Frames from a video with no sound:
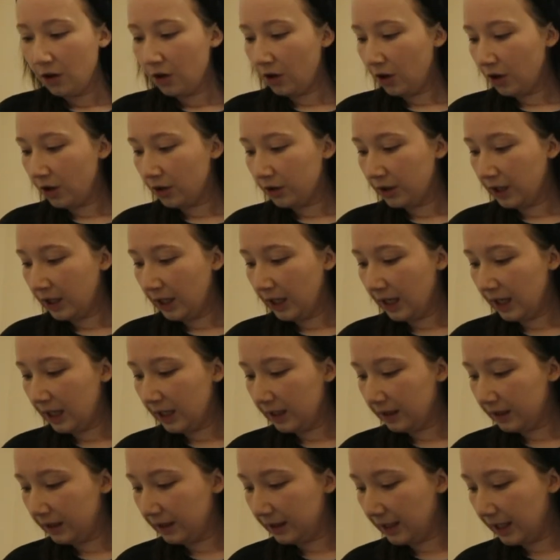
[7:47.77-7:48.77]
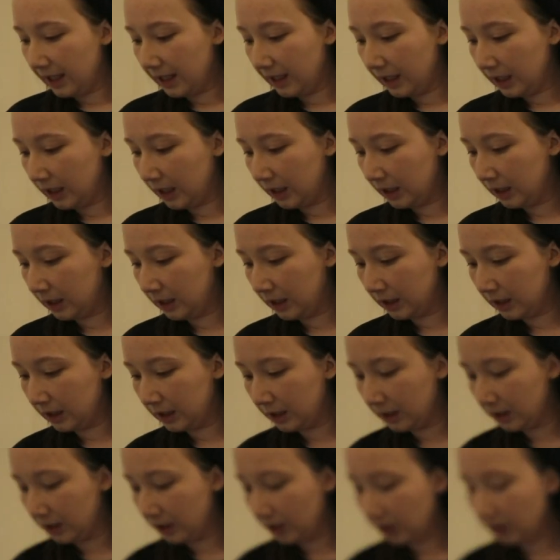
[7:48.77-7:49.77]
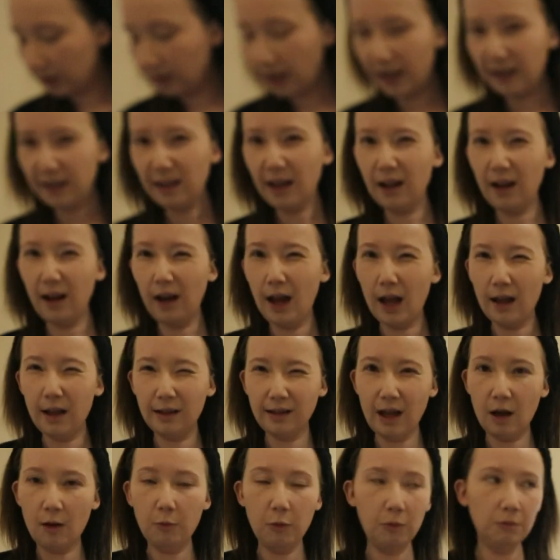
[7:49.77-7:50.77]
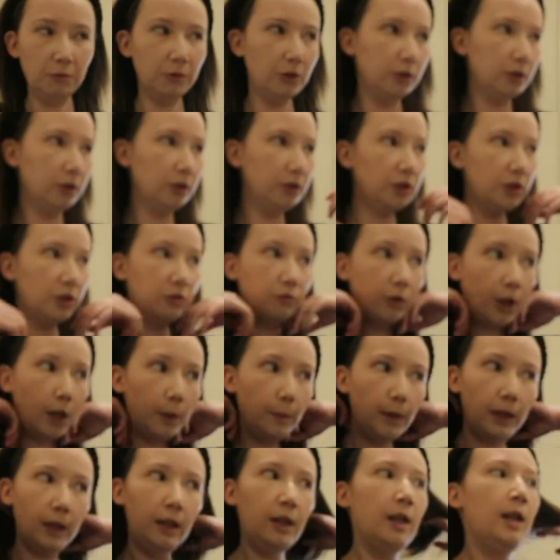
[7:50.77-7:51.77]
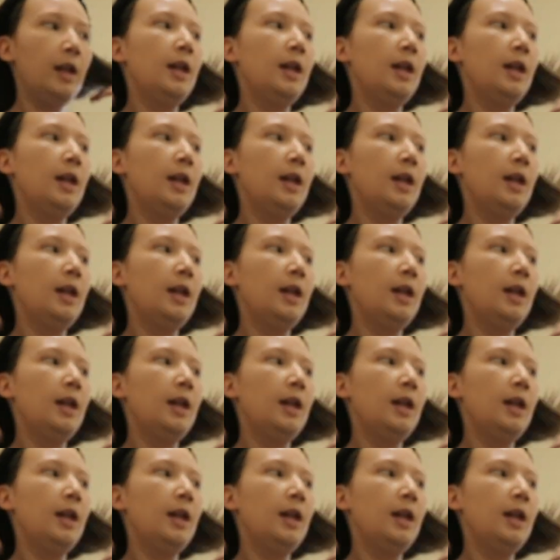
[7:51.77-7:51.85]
on his gig, it's like his album launch, Rob,